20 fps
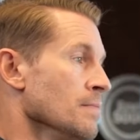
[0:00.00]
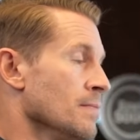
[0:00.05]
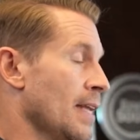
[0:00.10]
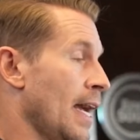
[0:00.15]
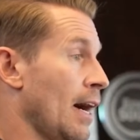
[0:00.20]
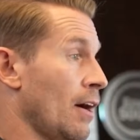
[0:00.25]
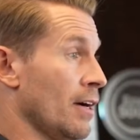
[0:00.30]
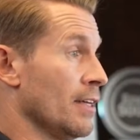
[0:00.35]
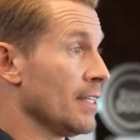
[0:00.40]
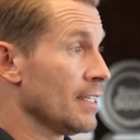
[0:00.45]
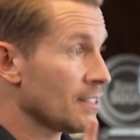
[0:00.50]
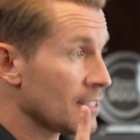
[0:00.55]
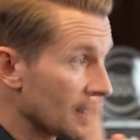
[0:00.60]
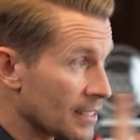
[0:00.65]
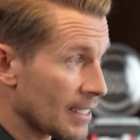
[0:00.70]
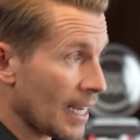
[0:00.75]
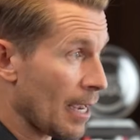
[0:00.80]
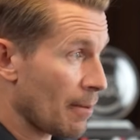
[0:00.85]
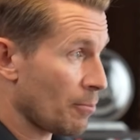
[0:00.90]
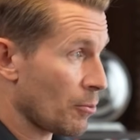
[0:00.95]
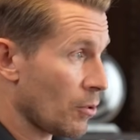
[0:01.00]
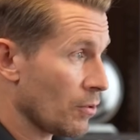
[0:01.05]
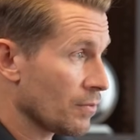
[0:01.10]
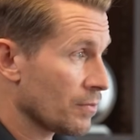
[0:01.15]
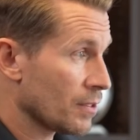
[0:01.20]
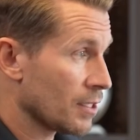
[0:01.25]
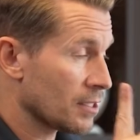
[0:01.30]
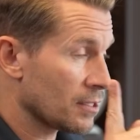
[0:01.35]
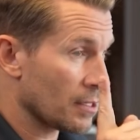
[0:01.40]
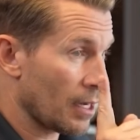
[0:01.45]
Now, in this
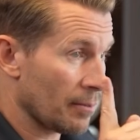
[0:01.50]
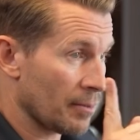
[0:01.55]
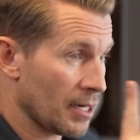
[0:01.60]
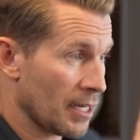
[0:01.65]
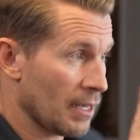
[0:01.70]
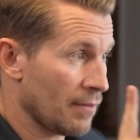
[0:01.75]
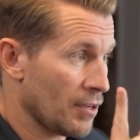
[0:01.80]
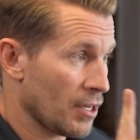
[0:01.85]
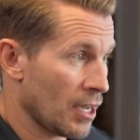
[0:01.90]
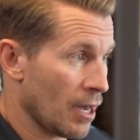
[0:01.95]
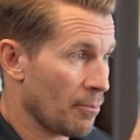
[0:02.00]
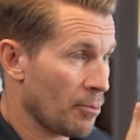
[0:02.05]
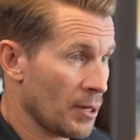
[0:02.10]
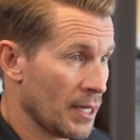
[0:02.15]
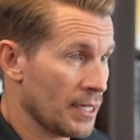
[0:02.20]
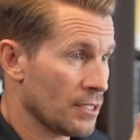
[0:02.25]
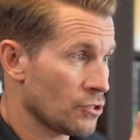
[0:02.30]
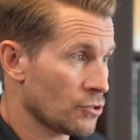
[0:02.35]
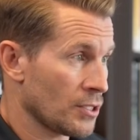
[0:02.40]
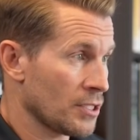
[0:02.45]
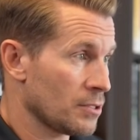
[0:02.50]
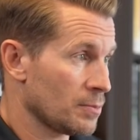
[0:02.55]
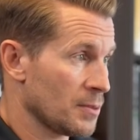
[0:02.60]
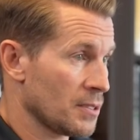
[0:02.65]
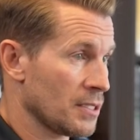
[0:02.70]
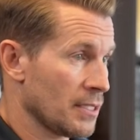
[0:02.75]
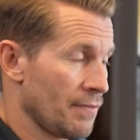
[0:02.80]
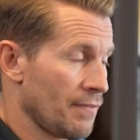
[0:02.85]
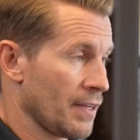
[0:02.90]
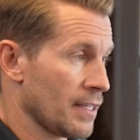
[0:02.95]
example, this I'm going to give you a couple industry
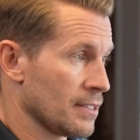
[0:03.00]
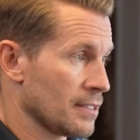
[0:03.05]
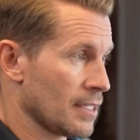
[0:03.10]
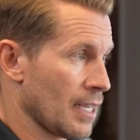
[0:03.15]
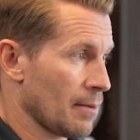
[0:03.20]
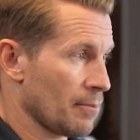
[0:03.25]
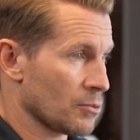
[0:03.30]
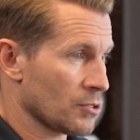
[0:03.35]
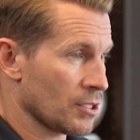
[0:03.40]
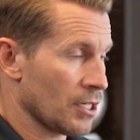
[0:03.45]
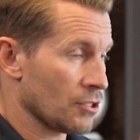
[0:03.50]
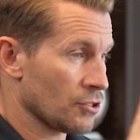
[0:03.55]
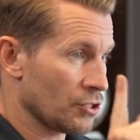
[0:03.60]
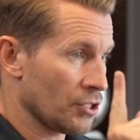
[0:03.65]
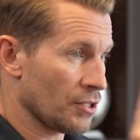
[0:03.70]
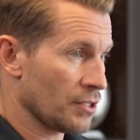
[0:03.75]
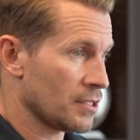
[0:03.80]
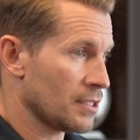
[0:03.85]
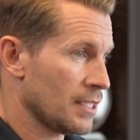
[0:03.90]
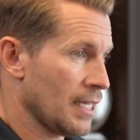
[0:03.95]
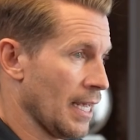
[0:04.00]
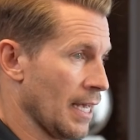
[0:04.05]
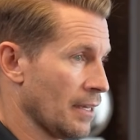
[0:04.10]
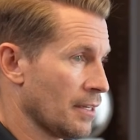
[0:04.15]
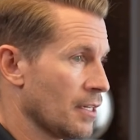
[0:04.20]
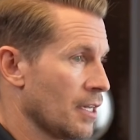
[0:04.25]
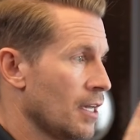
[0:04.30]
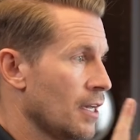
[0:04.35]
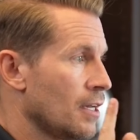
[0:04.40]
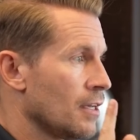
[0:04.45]
specific examples here so you can see
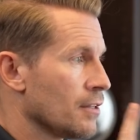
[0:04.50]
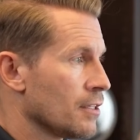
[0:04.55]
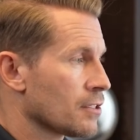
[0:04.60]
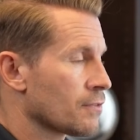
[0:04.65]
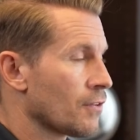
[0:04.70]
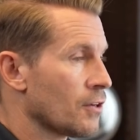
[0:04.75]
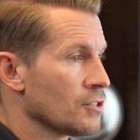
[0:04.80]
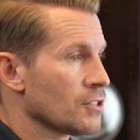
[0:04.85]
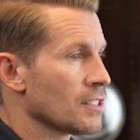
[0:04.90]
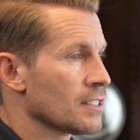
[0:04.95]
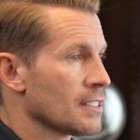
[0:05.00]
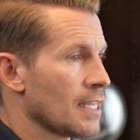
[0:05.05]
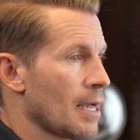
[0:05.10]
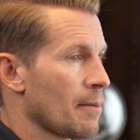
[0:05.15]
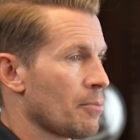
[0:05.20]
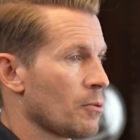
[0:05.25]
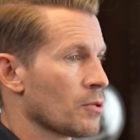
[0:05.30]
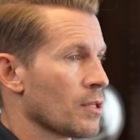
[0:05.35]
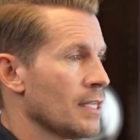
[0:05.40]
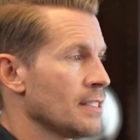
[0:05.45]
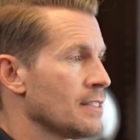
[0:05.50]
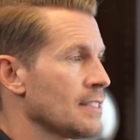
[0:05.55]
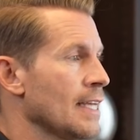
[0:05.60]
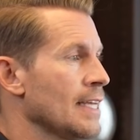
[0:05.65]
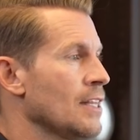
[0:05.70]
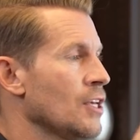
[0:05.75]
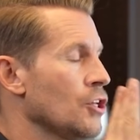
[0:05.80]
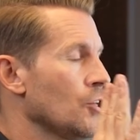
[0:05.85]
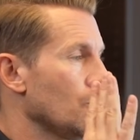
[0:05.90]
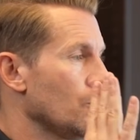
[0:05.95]
it. This first example, let's
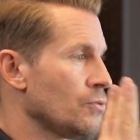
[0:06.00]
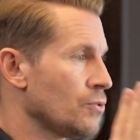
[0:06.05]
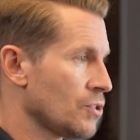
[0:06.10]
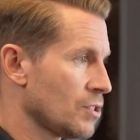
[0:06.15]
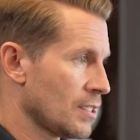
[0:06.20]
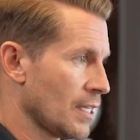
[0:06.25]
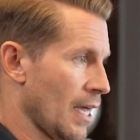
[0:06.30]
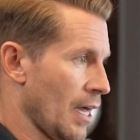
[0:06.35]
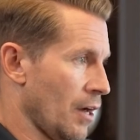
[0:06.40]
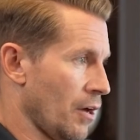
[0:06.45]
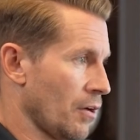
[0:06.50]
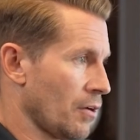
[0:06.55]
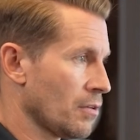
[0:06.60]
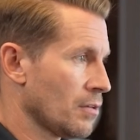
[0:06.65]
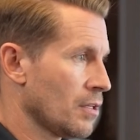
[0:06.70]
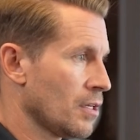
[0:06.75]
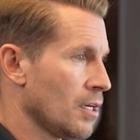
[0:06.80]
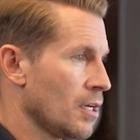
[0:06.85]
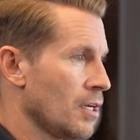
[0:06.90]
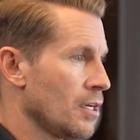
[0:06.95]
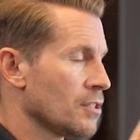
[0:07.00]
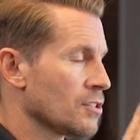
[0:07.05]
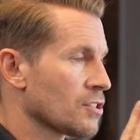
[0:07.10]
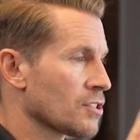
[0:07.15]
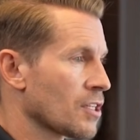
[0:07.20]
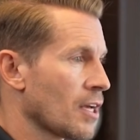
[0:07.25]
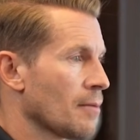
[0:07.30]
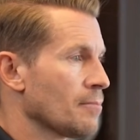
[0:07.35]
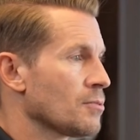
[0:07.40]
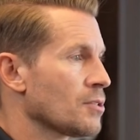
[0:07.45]
say that you sell
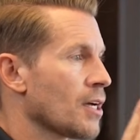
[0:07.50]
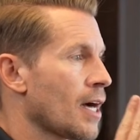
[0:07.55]
some